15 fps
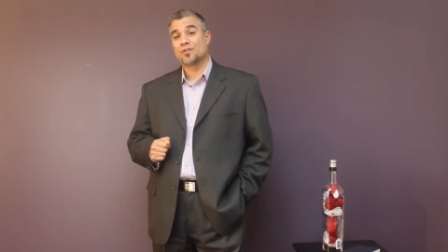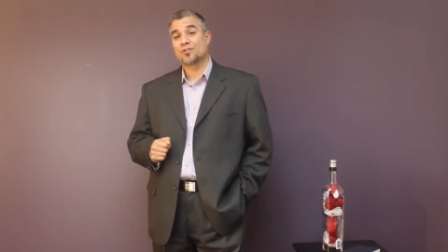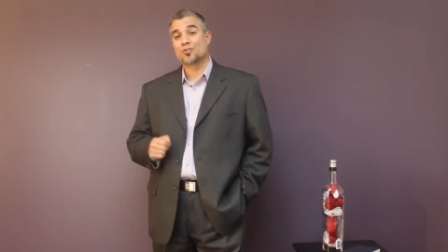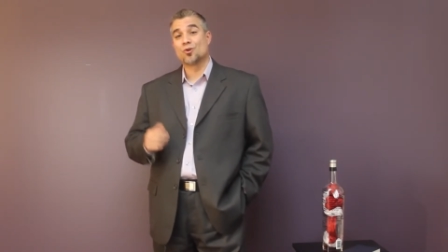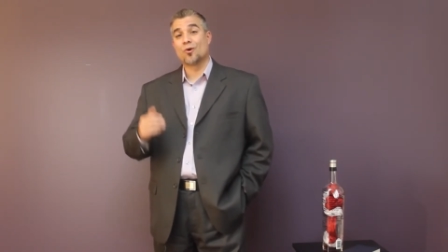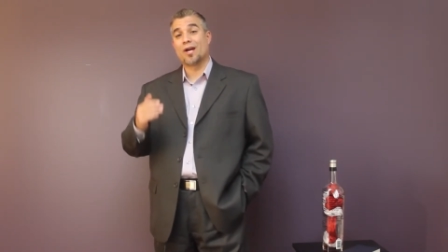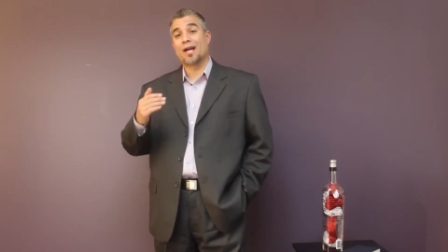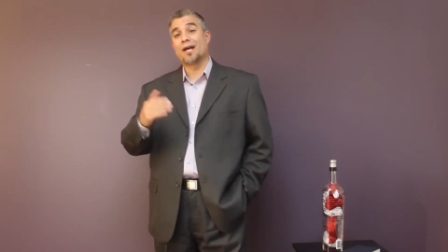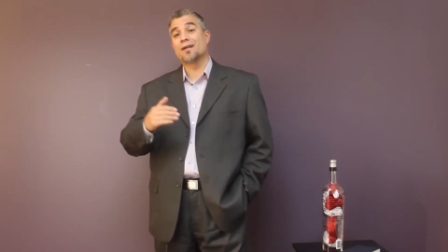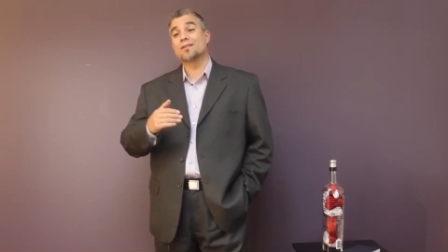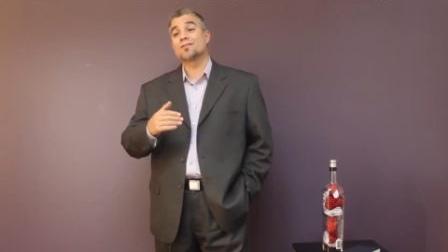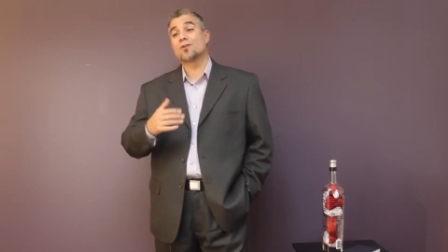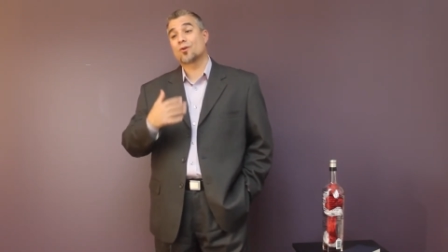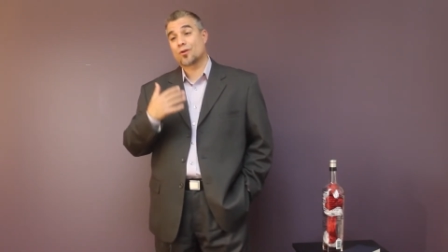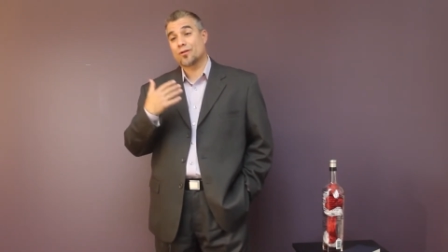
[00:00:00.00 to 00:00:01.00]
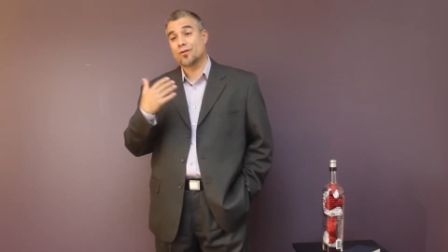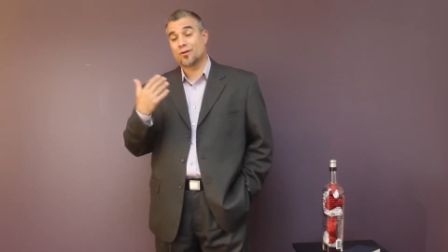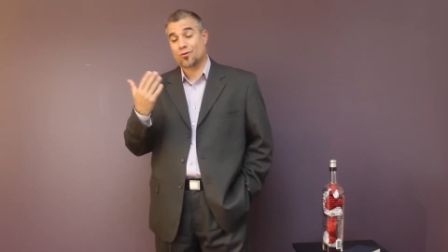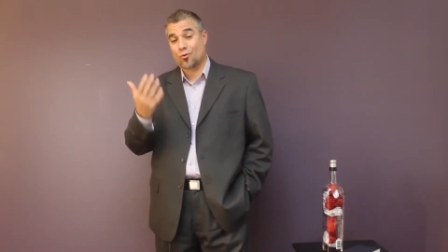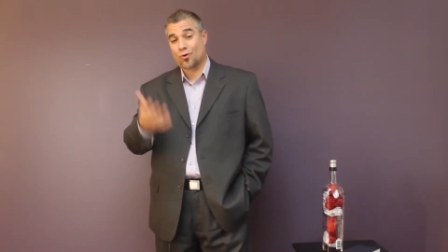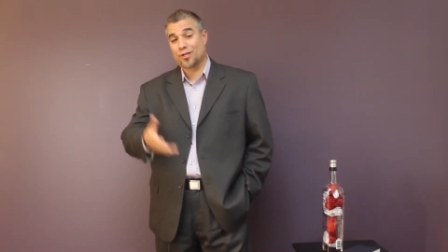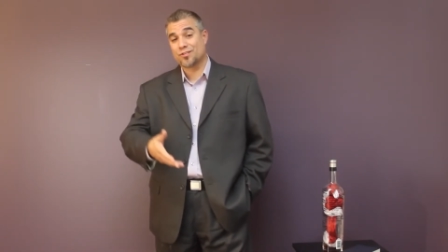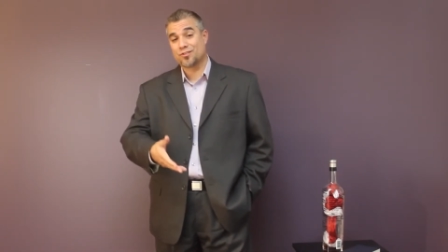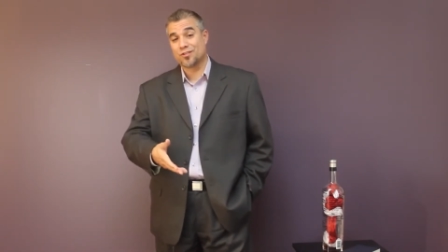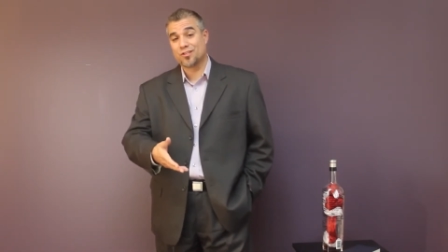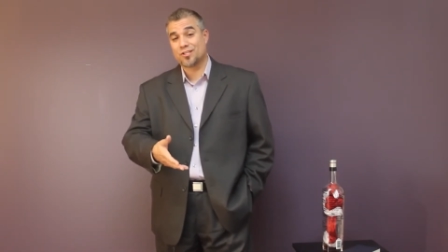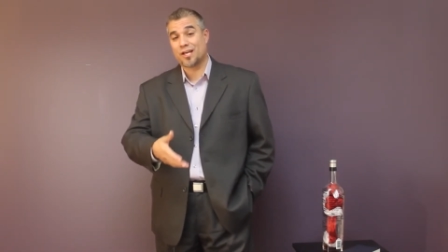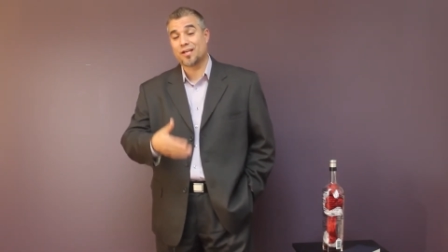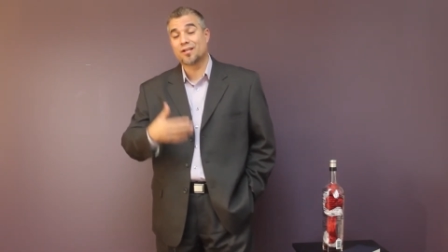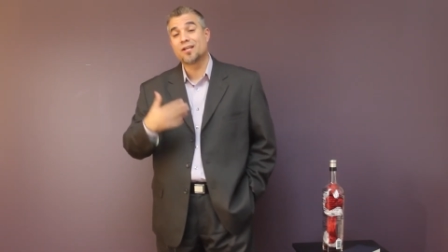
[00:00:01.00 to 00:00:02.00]
So according to the
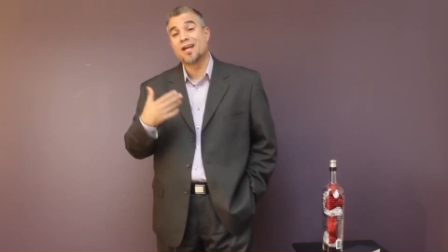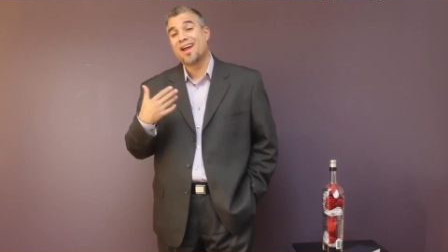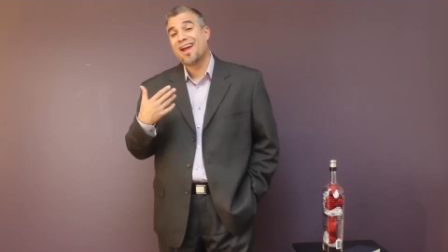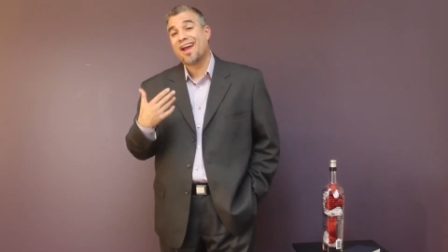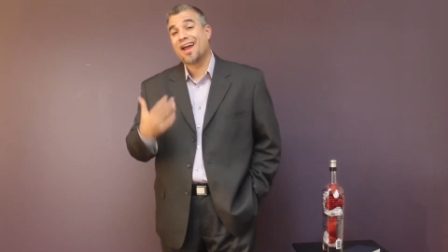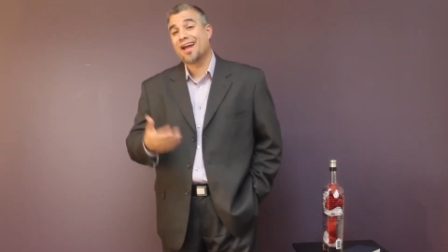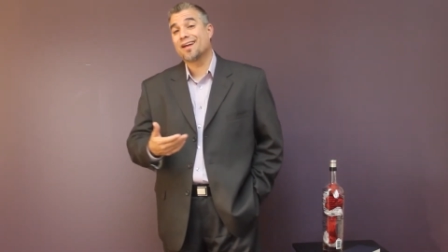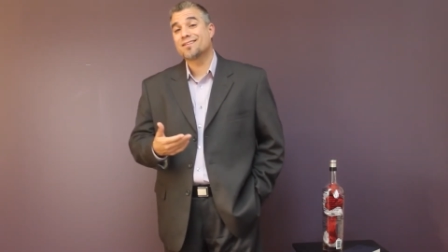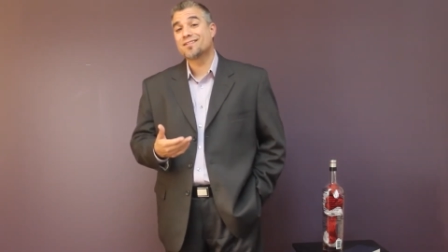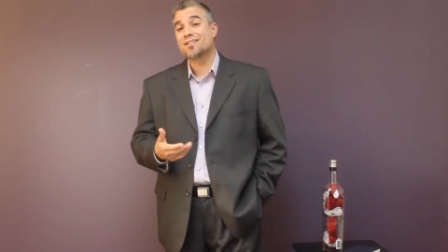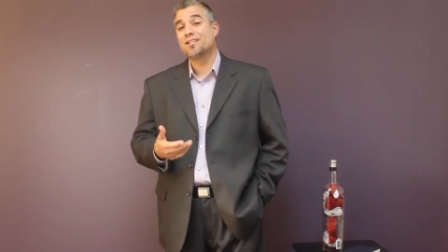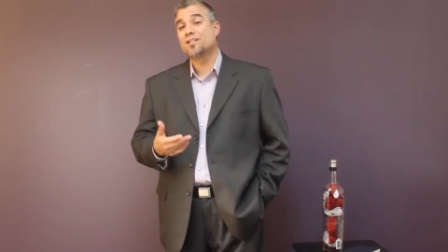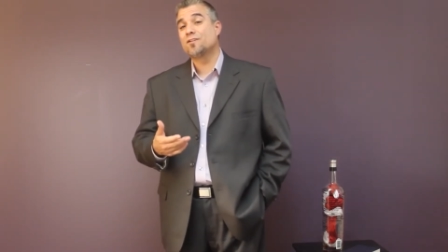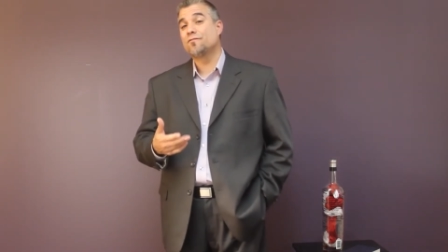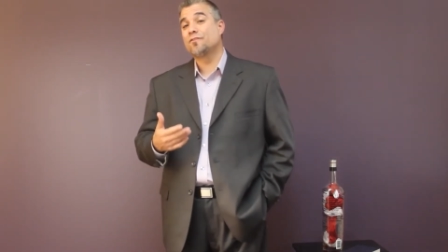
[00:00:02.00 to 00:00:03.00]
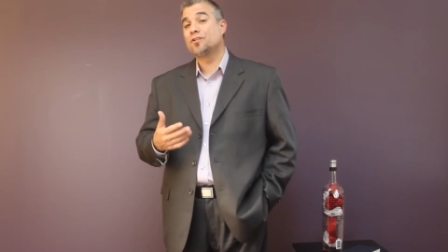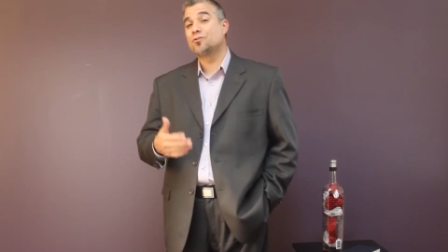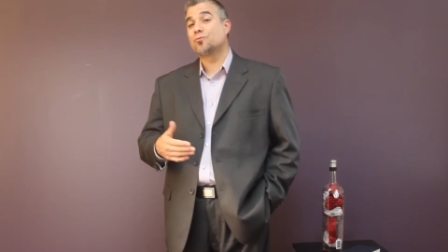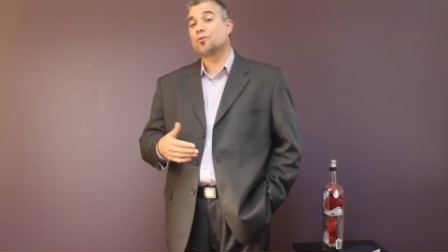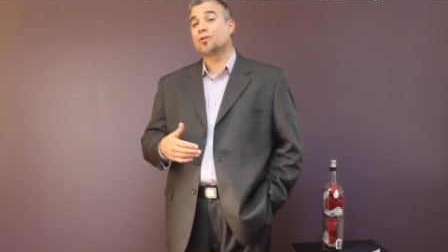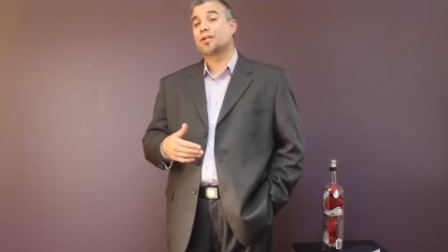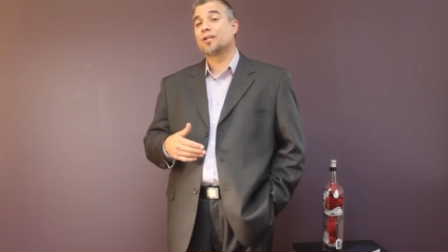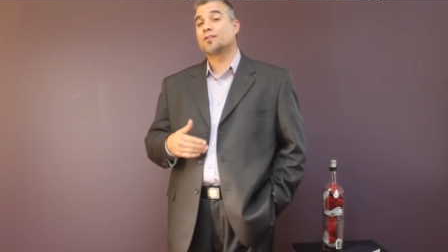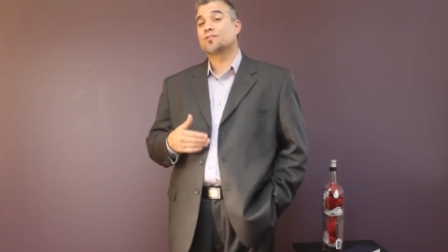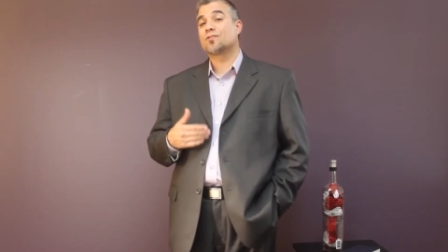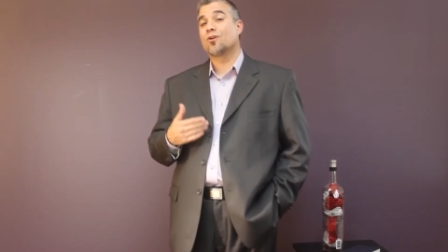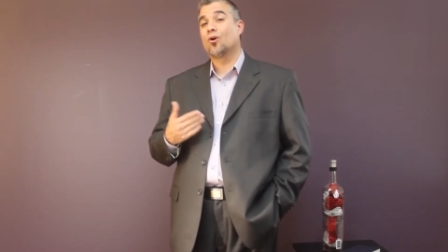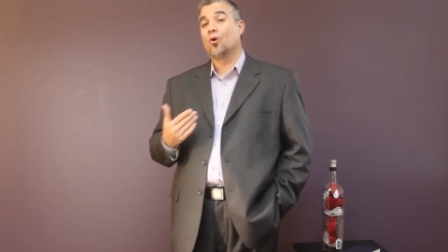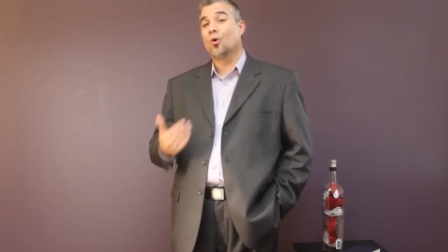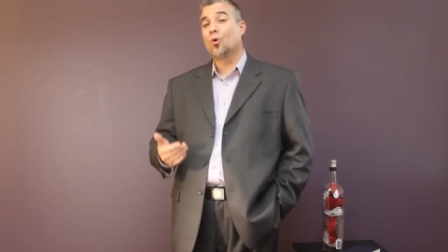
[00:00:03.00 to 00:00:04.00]
data, as an individual
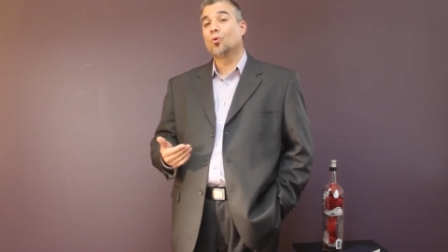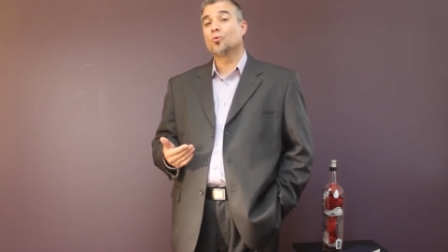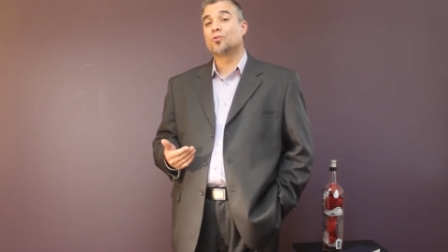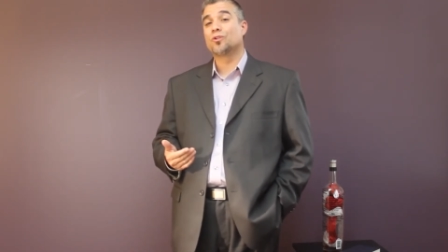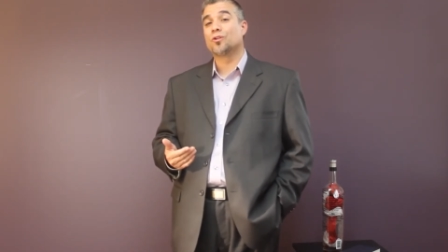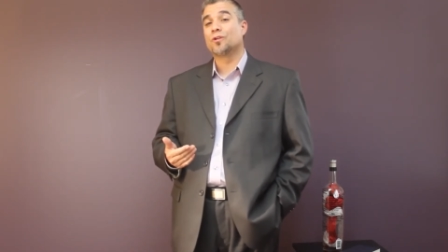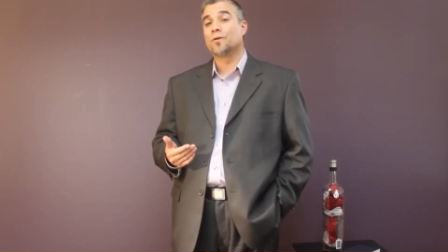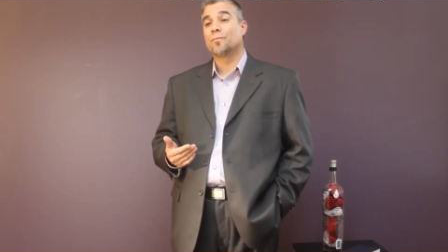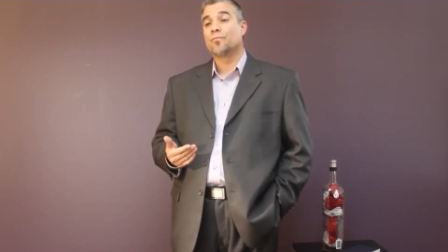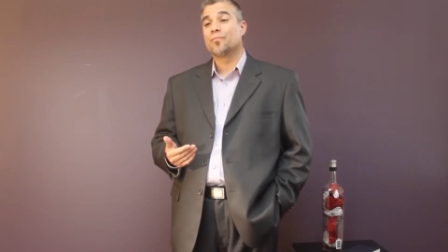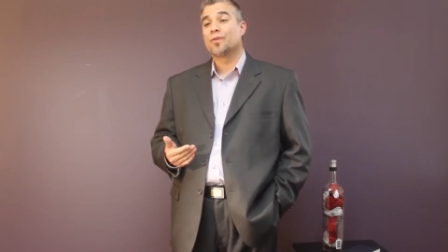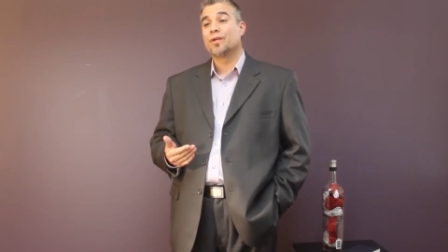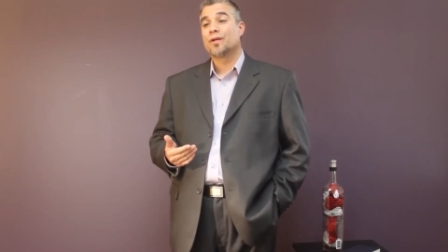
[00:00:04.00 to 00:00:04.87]
gets older,